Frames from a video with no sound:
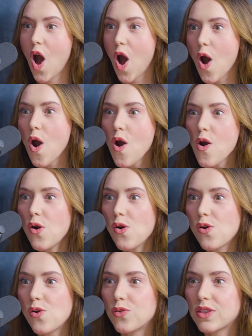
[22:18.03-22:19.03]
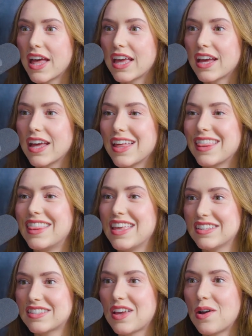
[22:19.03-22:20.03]
oh, like
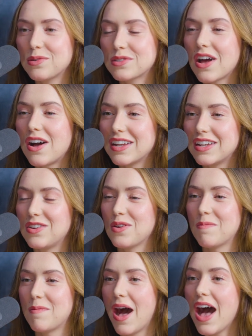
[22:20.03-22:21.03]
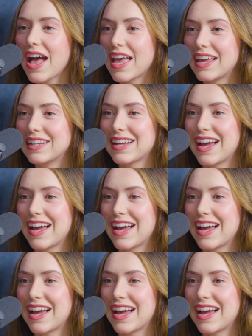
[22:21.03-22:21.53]
this goes on in your mind.